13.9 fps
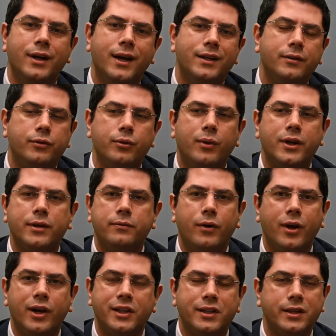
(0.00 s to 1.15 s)
And if you want to
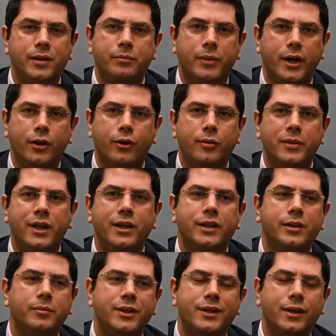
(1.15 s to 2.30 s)
fall asleep, by all
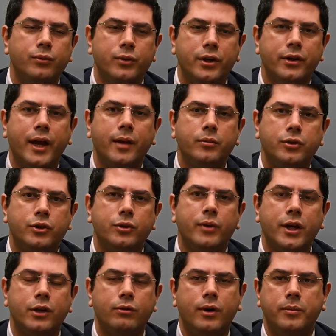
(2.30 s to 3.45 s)
means, but then we are able to
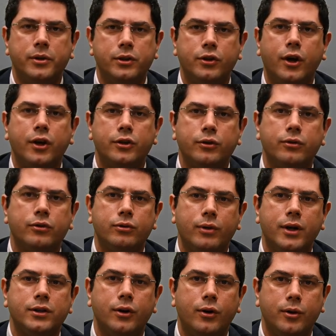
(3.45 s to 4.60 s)
wake you up and talk to you
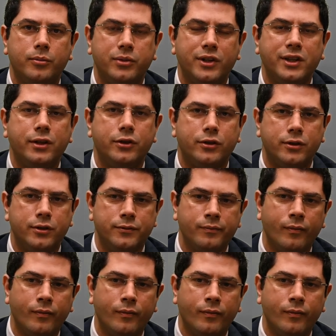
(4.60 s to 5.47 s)
throughout the whole procedure.